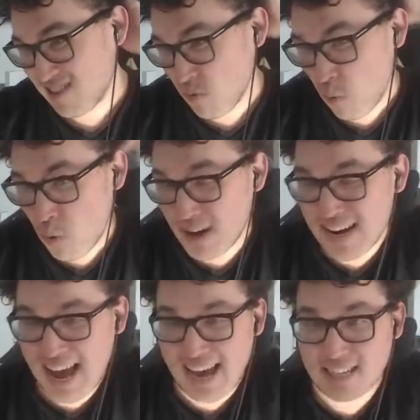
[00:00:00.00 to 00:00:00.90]
1
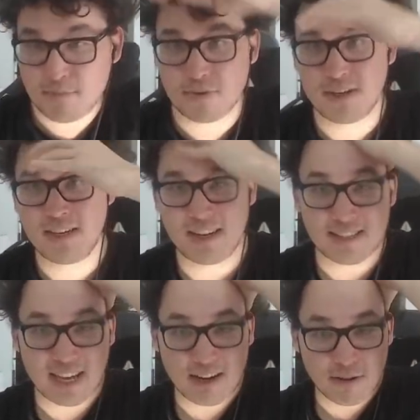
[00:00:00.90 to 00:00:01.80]
axe pre and
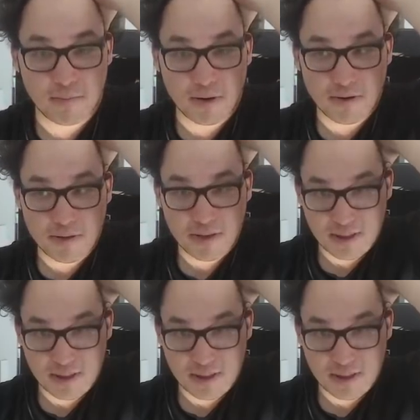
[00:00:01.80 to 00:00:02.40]
attack with both.